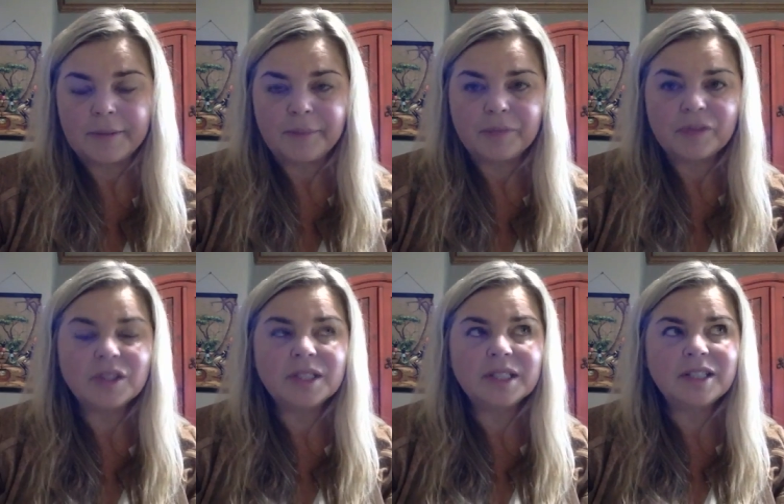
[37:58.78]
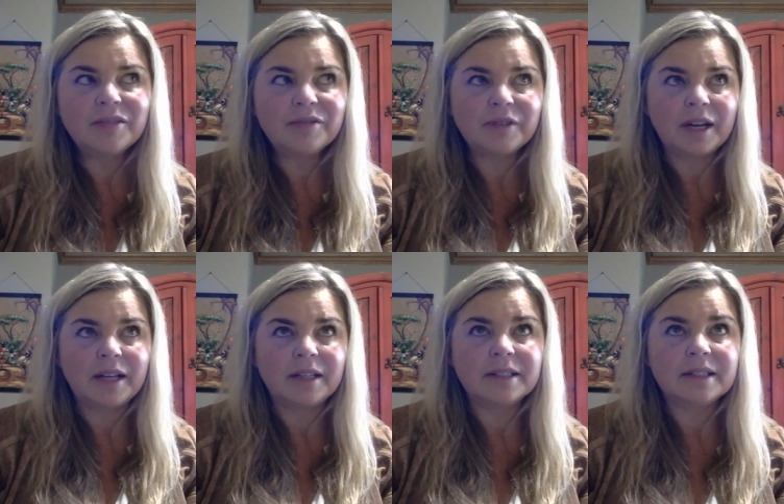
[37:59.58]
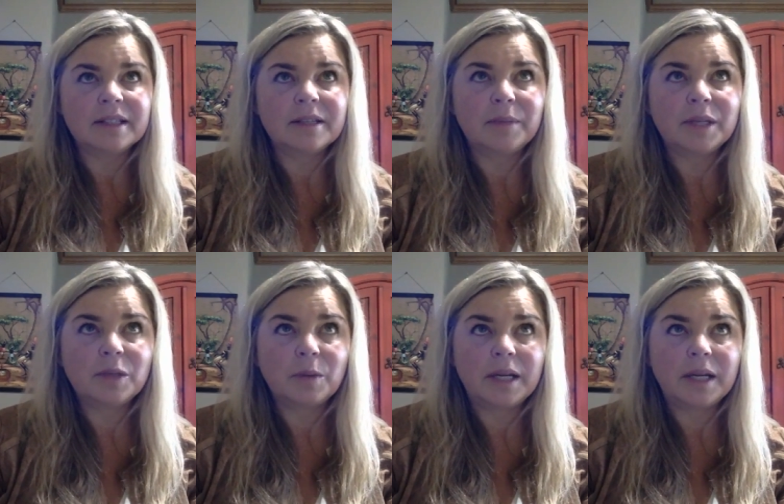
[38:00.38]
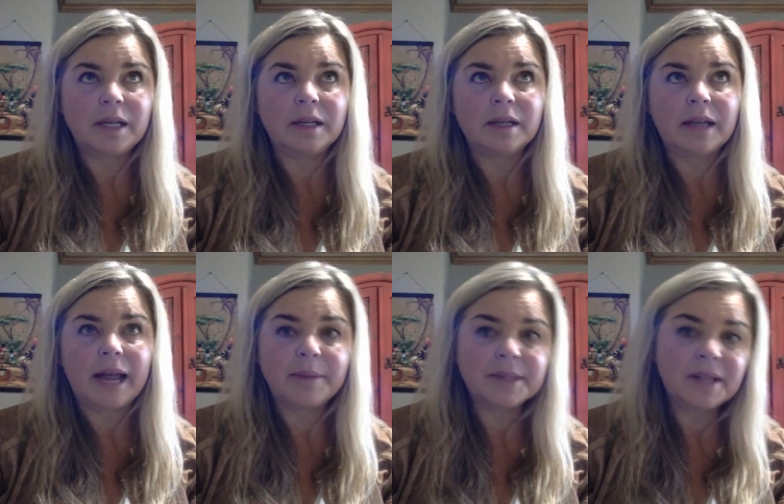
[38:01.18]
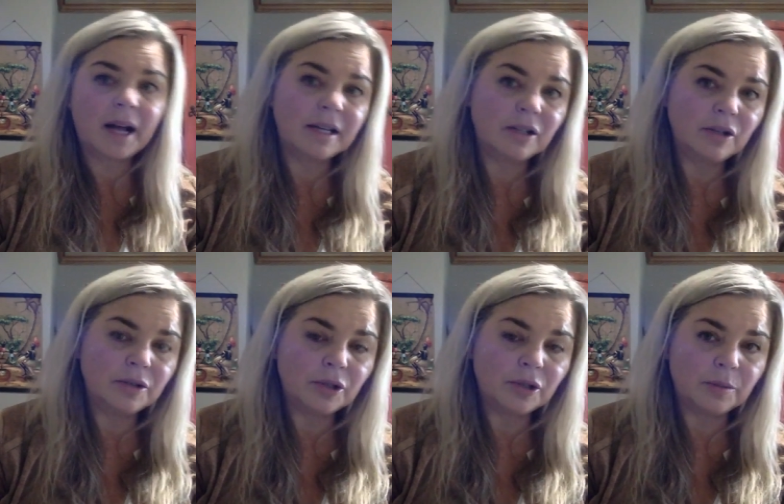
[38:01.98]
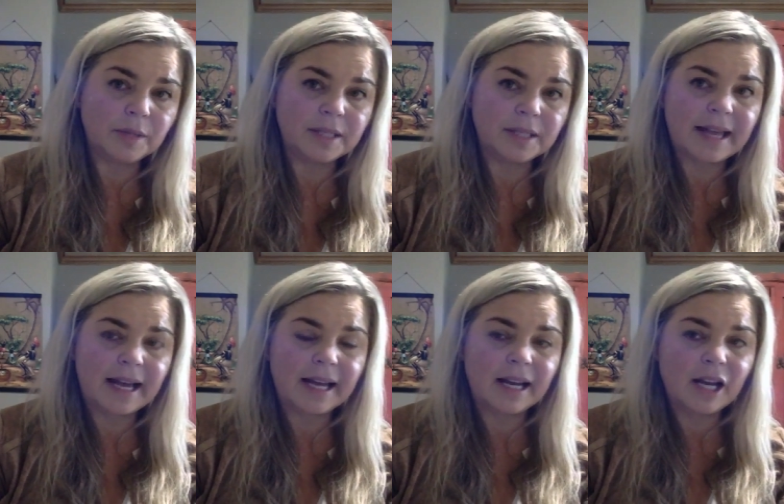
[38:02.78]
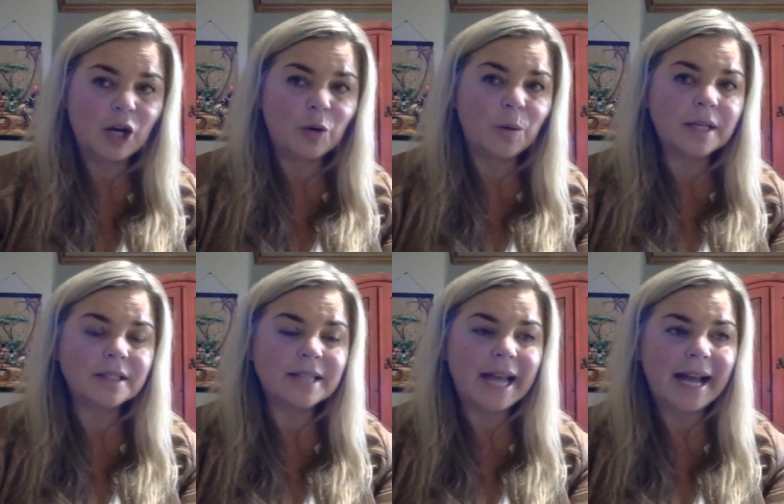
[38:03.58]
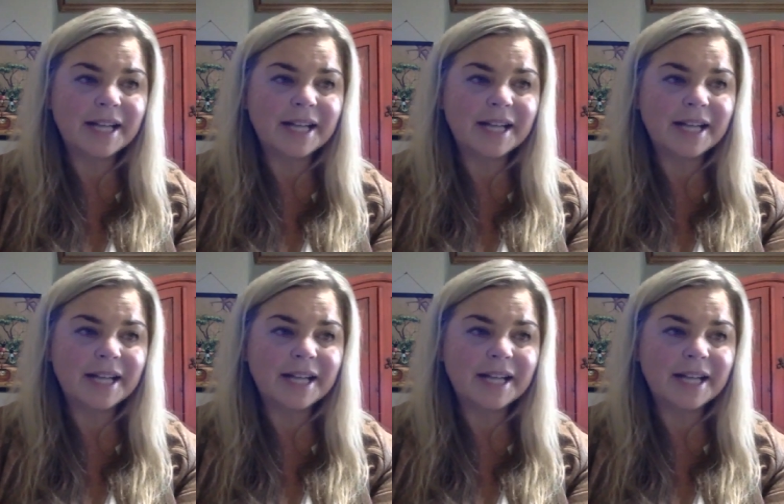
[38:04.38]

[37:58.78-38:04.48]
The difference between Amazon and YouTube is that we attach